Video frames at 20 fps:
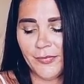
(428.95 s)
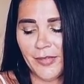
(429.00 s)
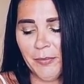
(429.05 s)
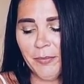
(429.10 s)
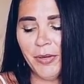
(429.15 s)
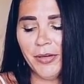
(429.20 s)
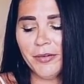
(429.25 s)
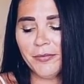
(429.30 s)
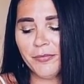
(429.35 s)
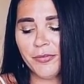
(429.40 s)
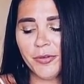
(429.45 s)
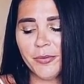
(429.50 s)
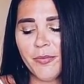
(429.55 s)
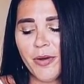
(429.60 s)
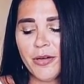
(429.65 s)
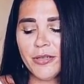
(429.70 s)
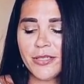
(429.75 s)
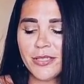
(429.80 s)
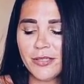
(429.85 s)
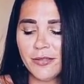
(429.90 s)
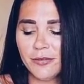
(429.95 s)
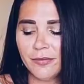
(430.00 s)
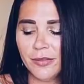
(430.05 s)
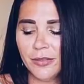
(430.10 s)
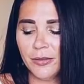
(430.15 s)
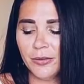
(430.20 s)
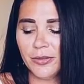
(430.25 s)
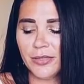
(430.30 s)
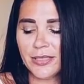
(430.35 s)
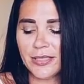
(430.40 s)
but for most of
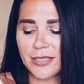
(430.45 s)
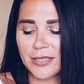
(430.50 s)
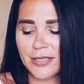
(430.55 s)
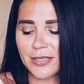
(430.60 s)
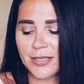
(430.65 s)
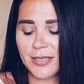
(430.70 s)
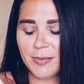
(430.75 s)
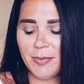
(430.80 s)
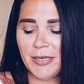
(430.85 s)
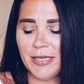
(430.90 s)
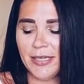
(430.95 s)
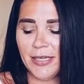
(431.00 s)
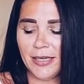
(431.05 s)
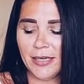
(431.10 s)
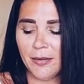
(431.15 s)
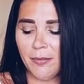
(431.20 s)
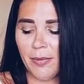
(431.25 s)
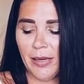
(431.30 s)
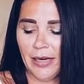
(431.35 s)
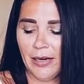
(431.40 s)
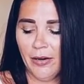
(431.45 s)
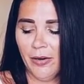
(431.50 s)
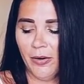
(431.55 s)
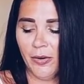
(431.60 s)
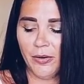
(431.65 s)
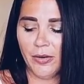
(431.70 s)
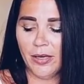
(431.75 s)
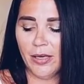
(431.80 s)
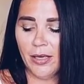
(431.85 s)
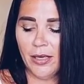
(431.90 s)
you, this is speaking
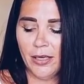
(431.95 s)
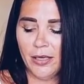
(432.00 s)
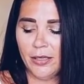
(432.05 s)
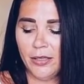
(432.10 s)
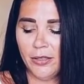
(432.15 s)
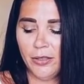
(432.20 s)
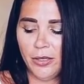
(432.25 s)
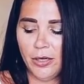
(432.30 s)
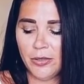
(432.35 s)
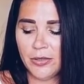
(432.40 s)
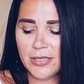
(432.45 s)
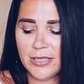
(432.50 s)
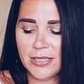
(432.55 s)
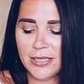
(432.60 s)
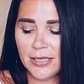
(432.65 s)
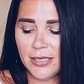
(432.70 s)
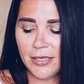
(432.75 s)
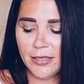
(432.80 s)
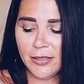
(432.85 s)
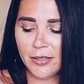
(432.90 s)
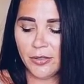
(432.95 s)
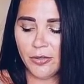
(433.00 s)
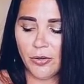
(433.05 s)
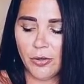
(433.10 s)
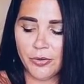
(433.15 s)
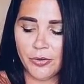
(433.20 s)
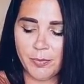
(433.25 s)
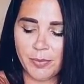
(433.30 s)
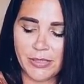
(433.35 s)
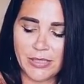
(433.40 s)
about, you know, seeing the
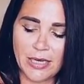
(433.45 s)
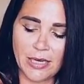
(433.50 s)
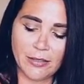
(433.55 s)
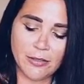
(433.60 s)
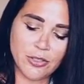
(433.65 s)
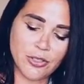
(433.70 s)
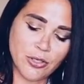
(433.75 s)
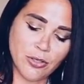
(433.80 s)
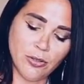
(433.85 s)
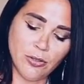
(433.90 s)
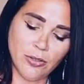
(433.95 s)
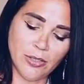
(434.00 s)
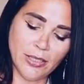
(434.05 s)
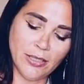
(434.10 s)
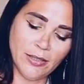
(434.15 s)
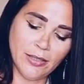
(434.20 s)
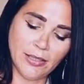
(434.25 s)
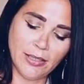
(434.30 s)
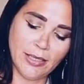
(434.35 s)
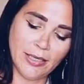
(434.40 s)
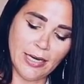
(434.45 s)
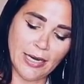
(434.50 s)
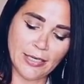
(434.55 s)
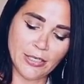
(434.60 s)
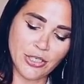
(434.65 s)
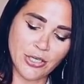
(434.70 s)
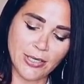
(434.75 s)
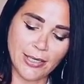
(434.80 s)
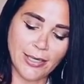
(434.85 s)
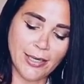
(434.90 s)
growth potential in the
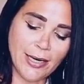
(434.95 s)
connection.